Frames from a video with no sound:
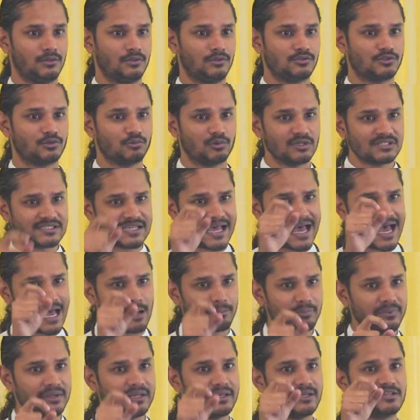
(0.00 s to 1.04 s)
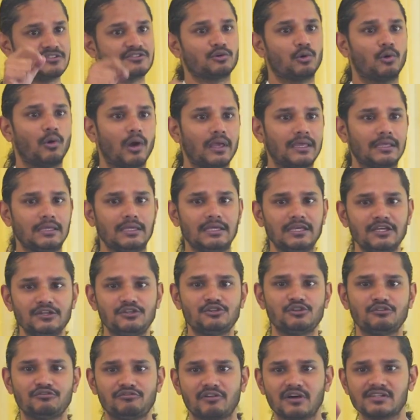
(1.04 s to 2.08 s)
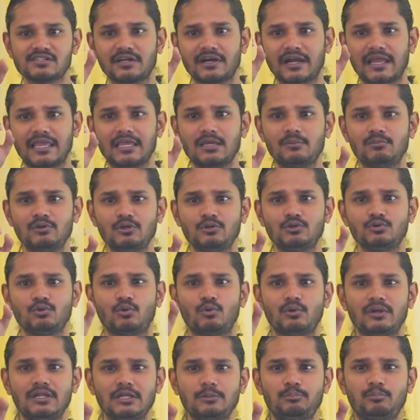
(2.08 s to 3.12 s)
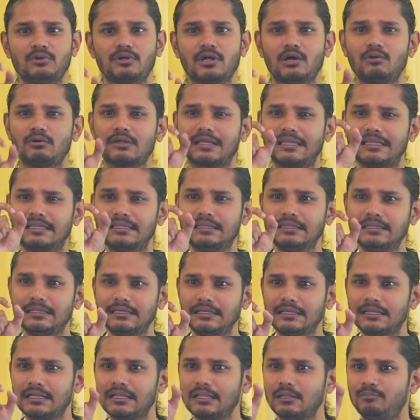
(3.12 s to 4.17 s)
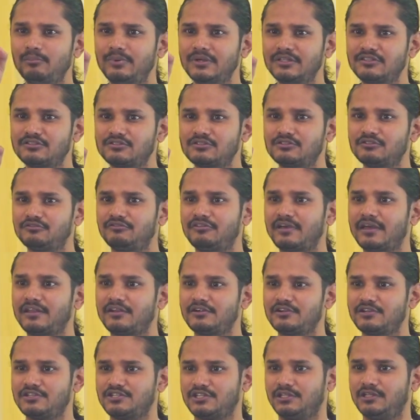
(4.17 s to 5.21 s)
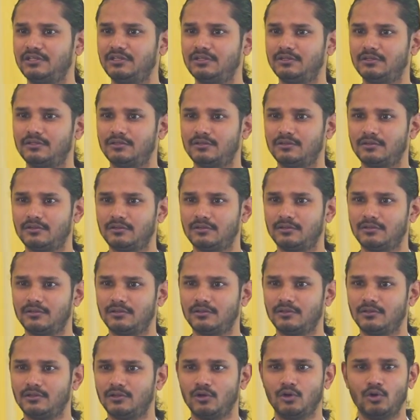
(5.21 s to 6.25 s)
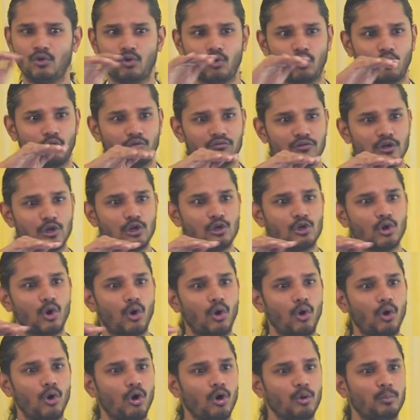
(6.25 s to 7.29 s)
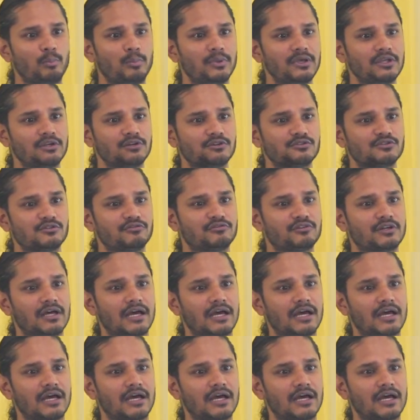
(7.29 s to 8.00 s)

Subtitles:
So what's happening is, each of us are able to only put out little bits of energy over long periods of